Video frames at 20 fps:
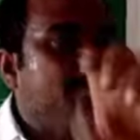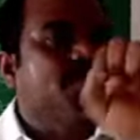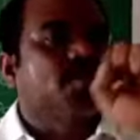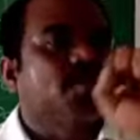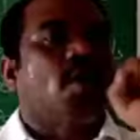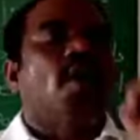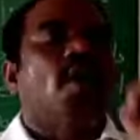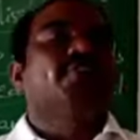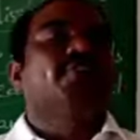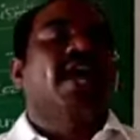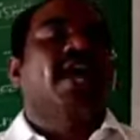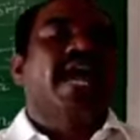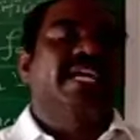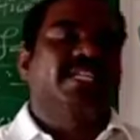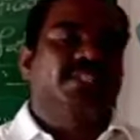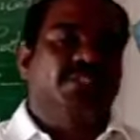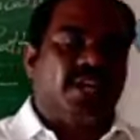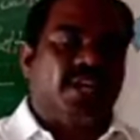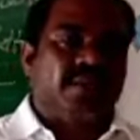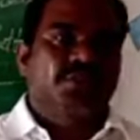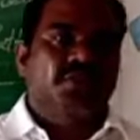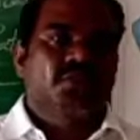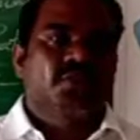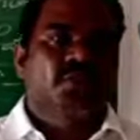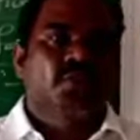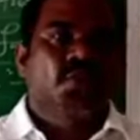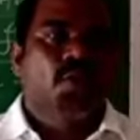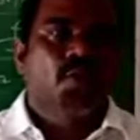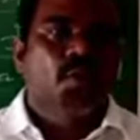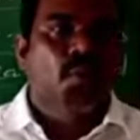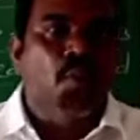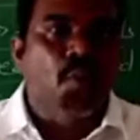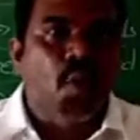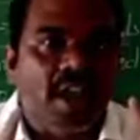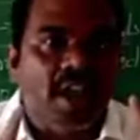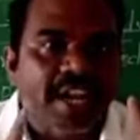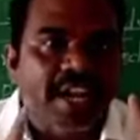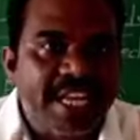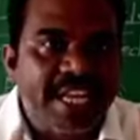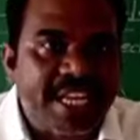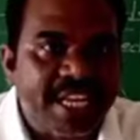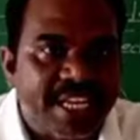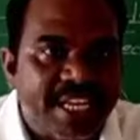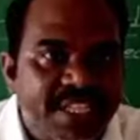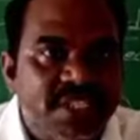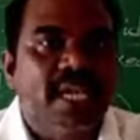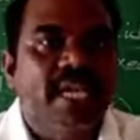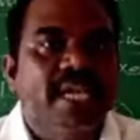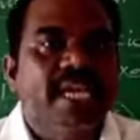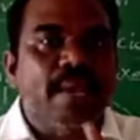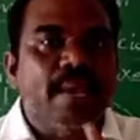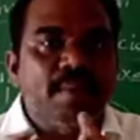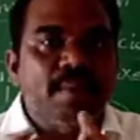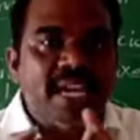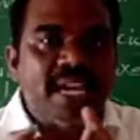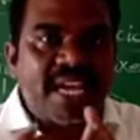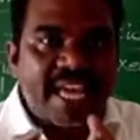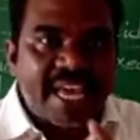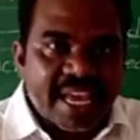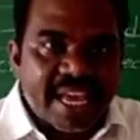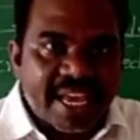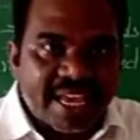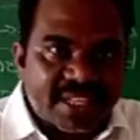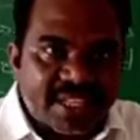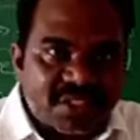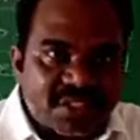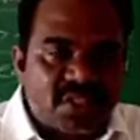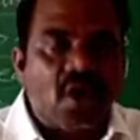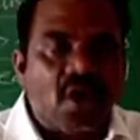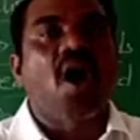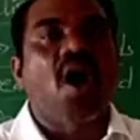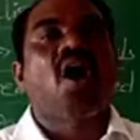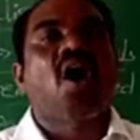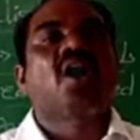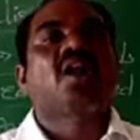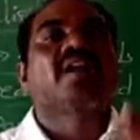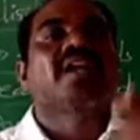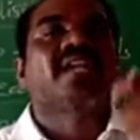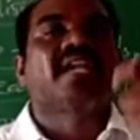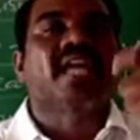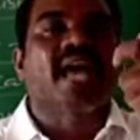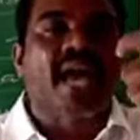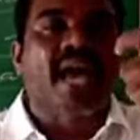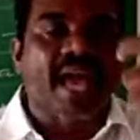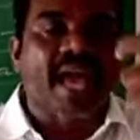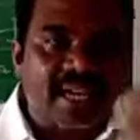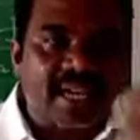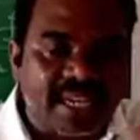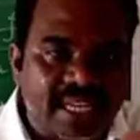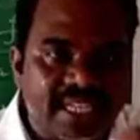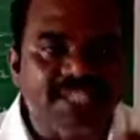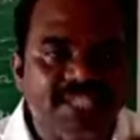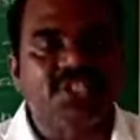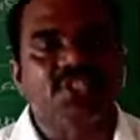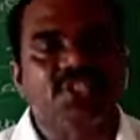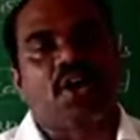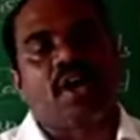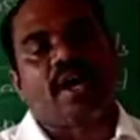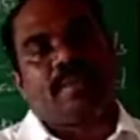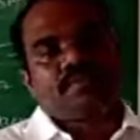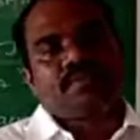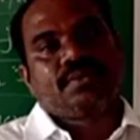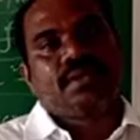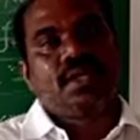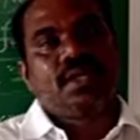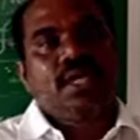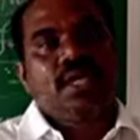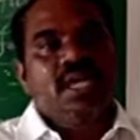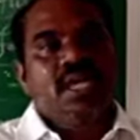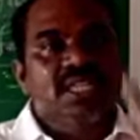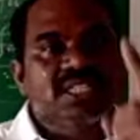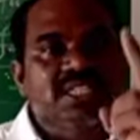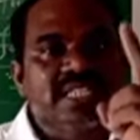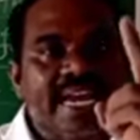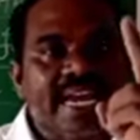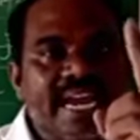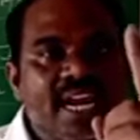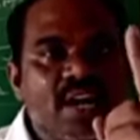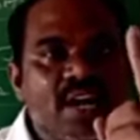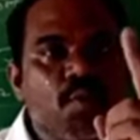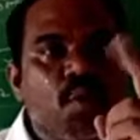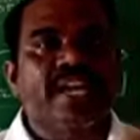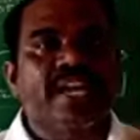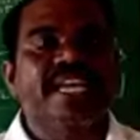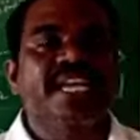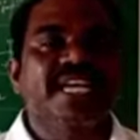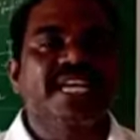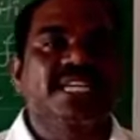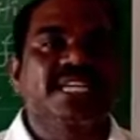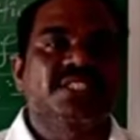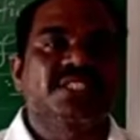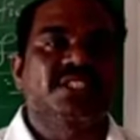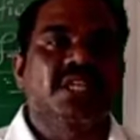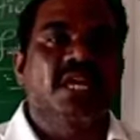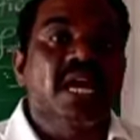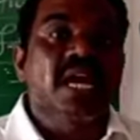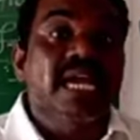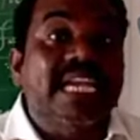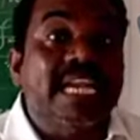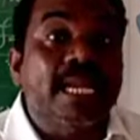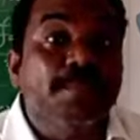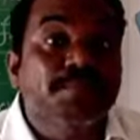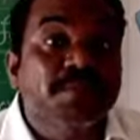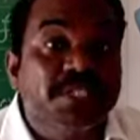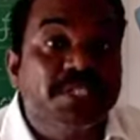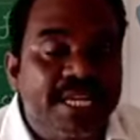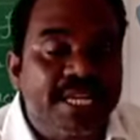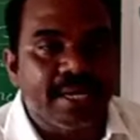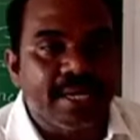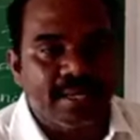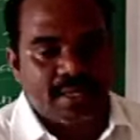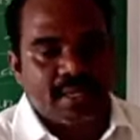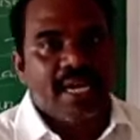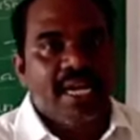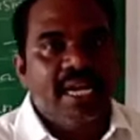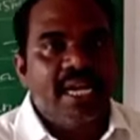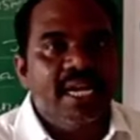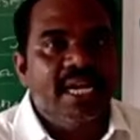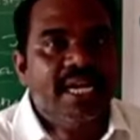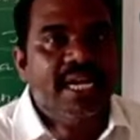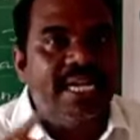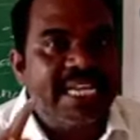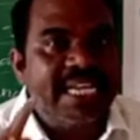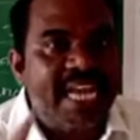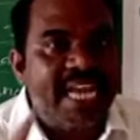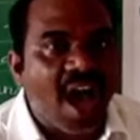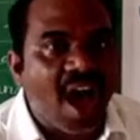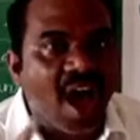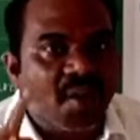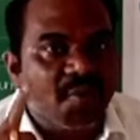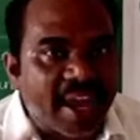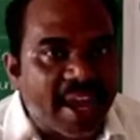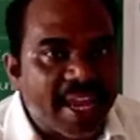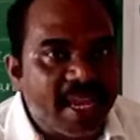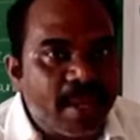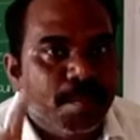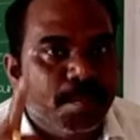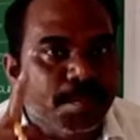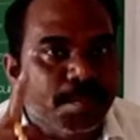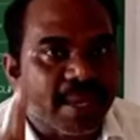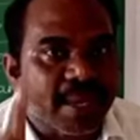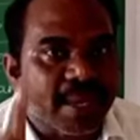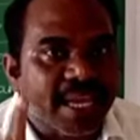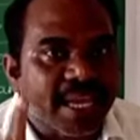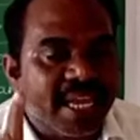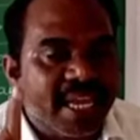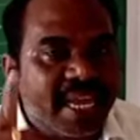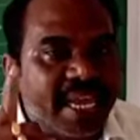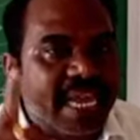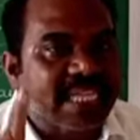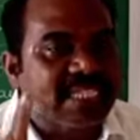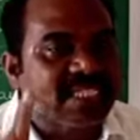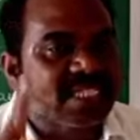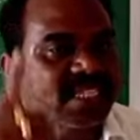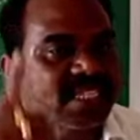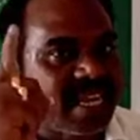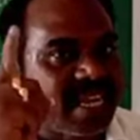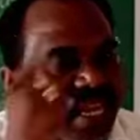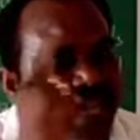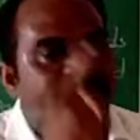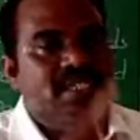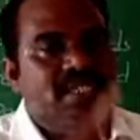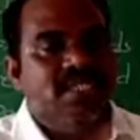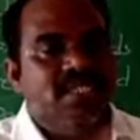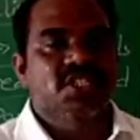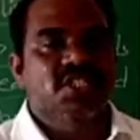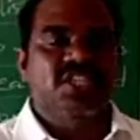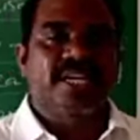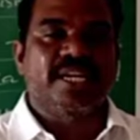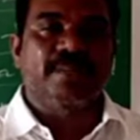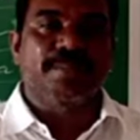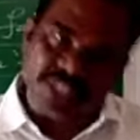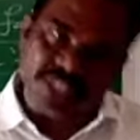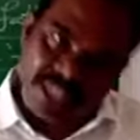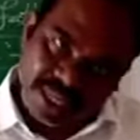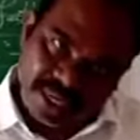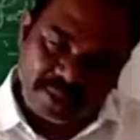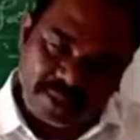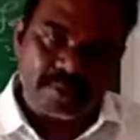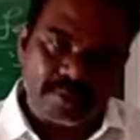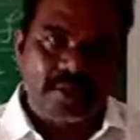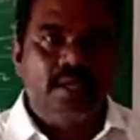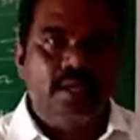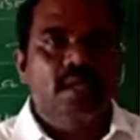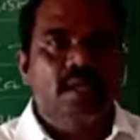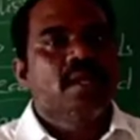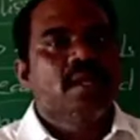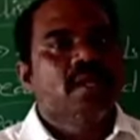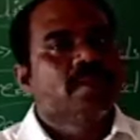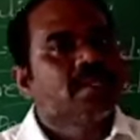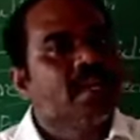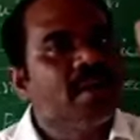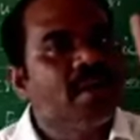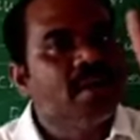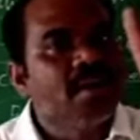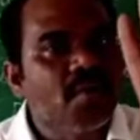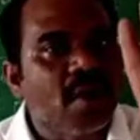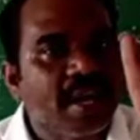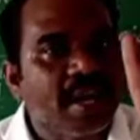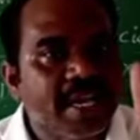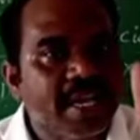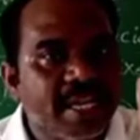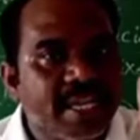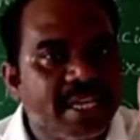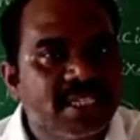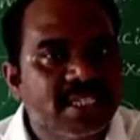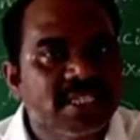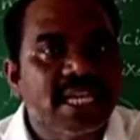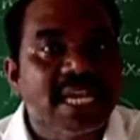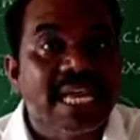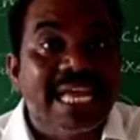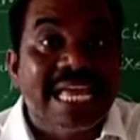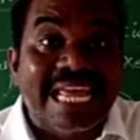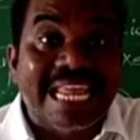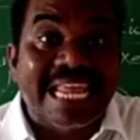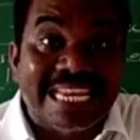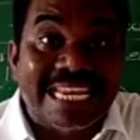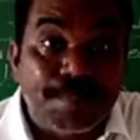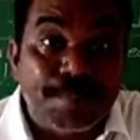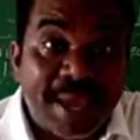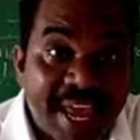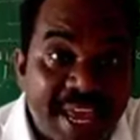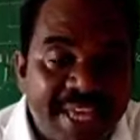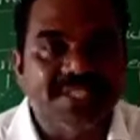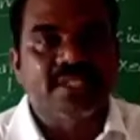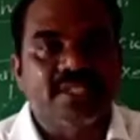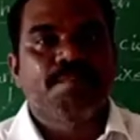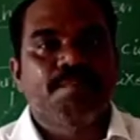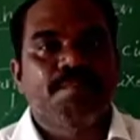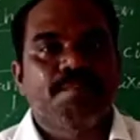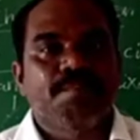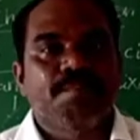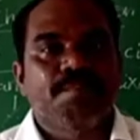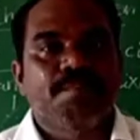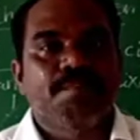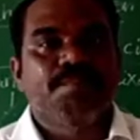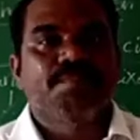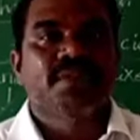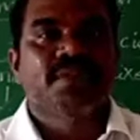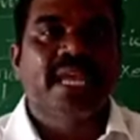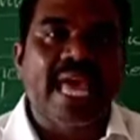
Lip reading: of enzymes. One is amylase or thiolin enzyme. Second one is trypsin, Trypsin, trypsin. Third one is lipase,